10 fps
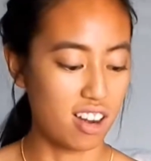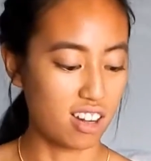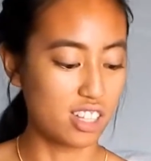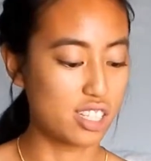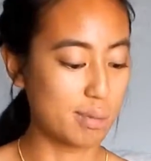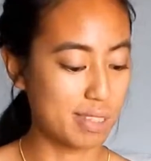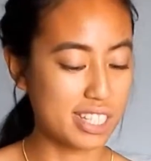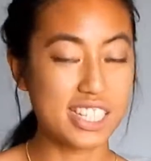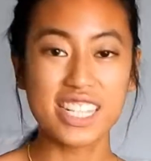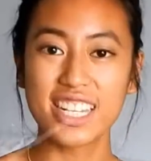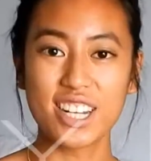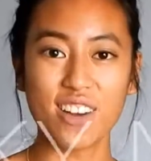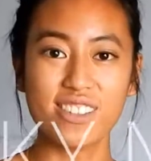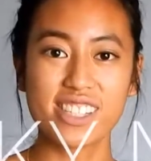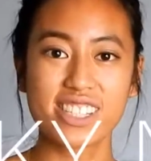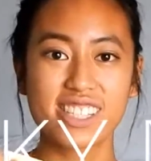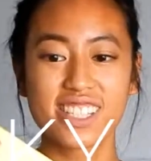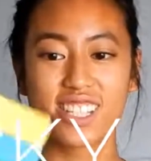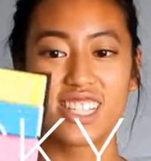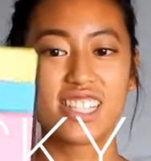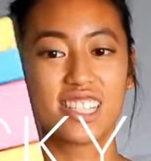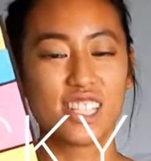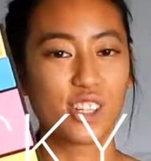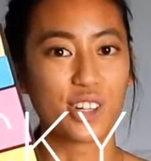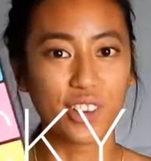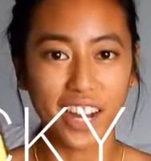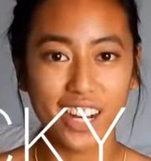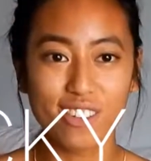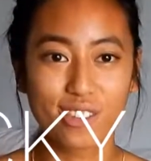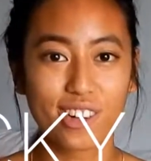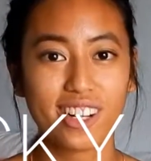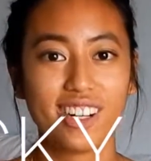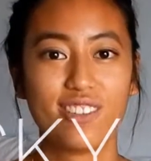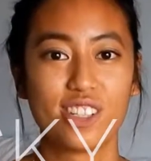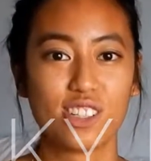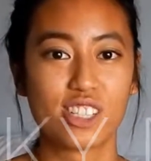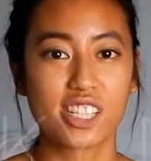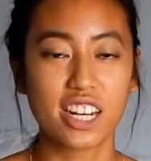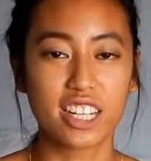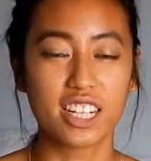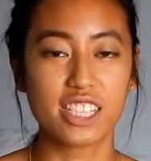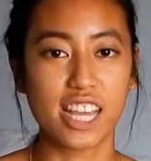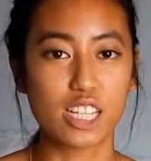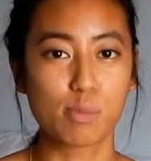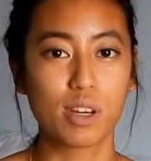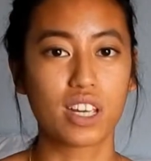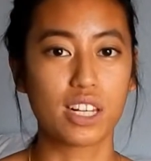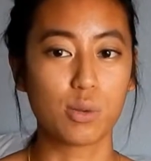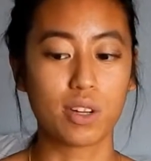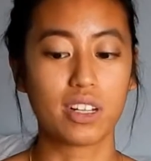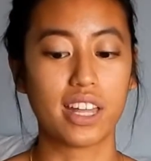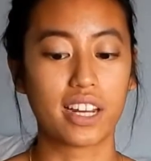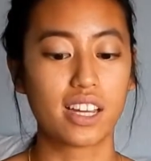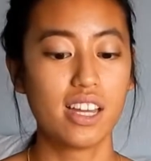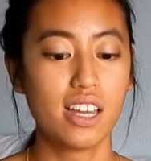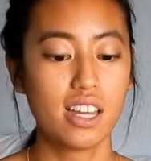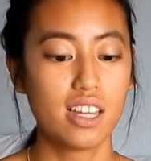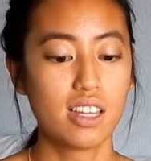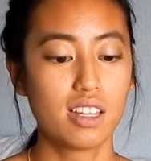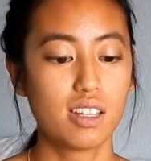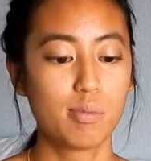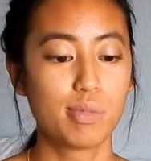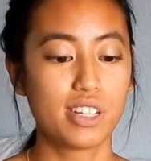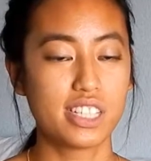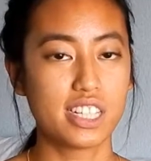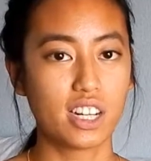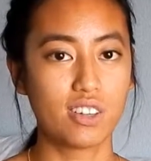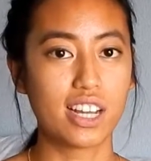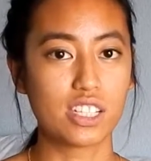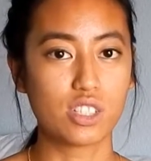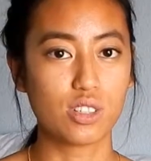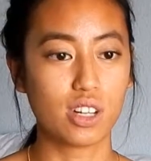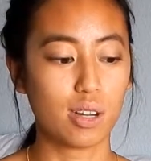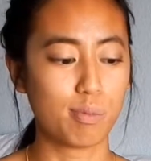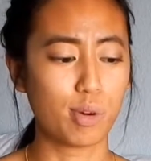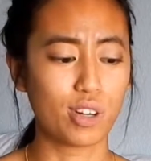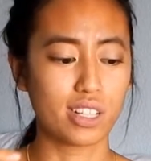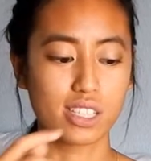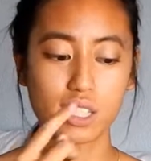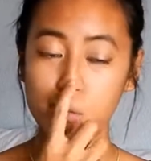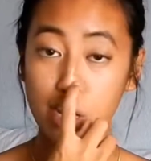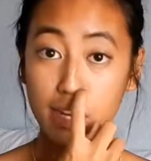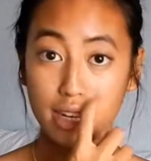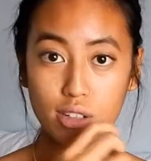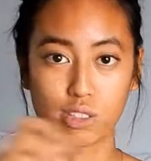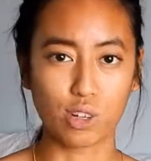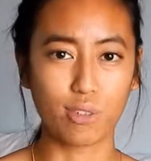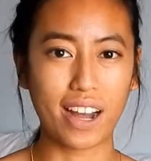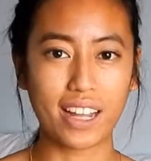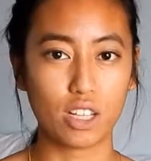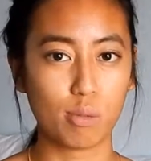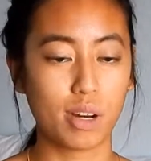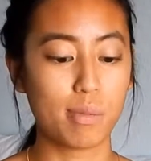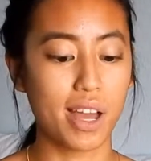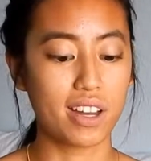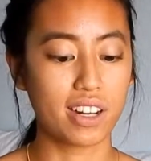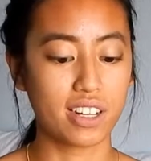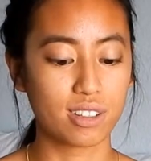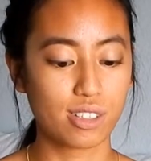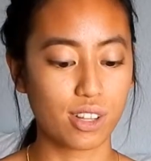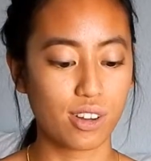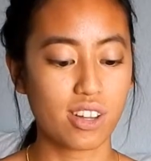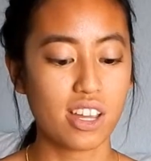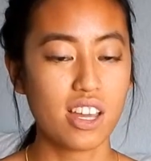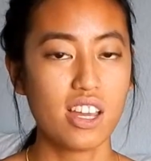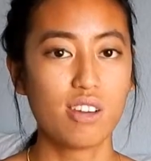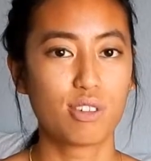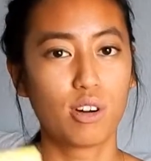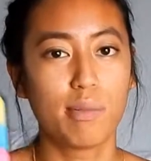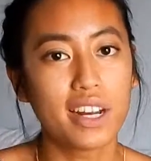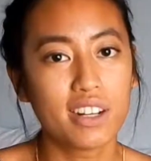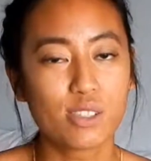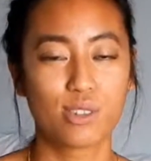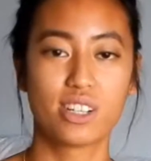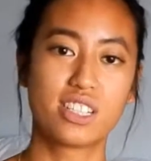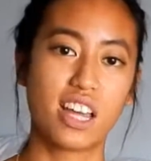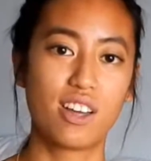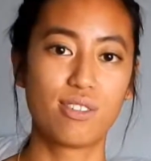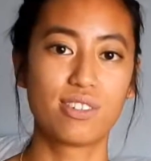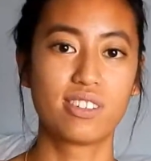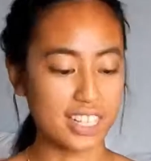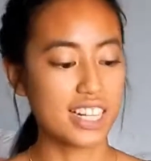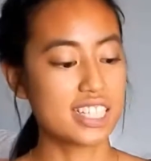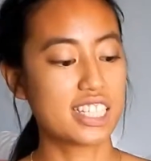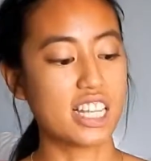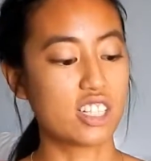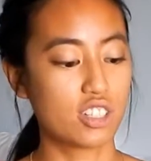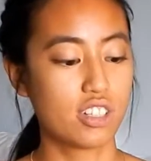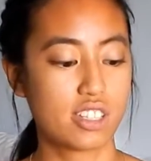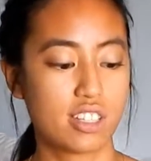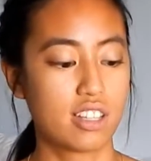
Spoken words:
are some sticky notes. These are great for when you're studying in a textbook and you want to like put a sticky note next to an important subject and also write a little bit about it, and also for reminders for yourself. The next essential is